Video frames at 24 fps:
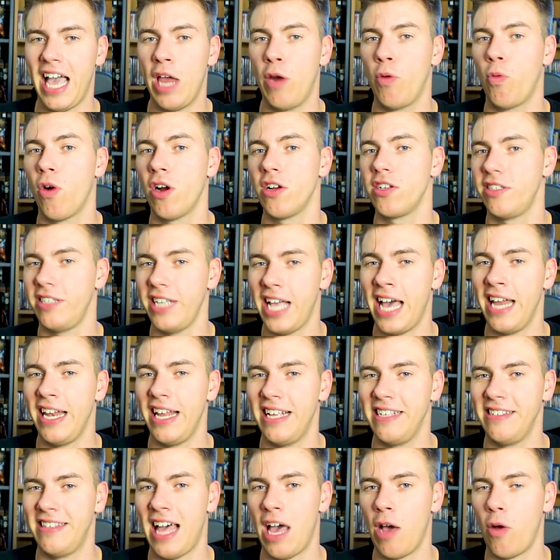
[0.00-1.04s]
And worse yet
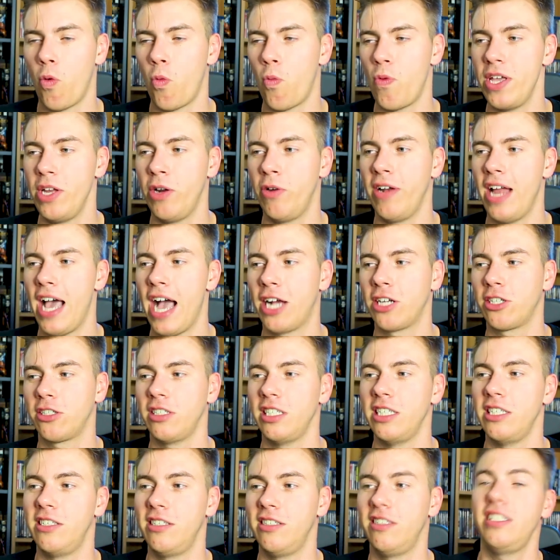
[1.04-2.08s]
is that we don't
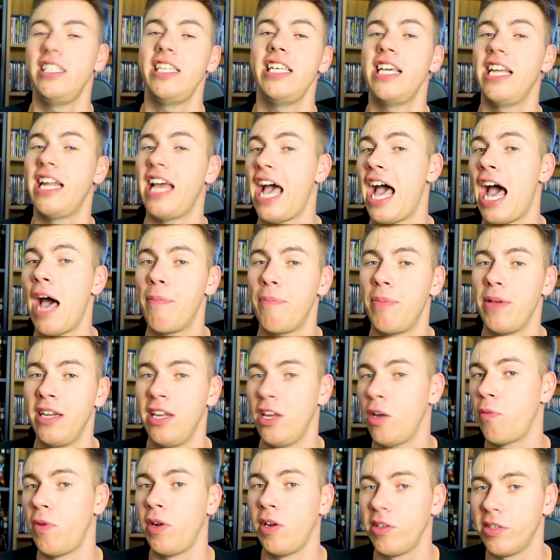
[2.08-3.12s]
actually see it happen
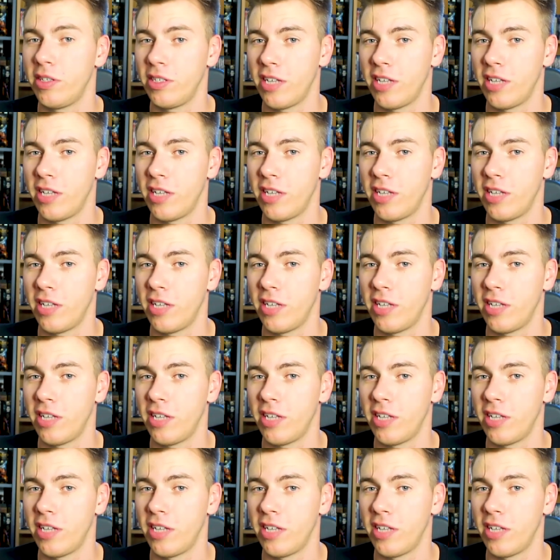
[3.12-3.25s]
in real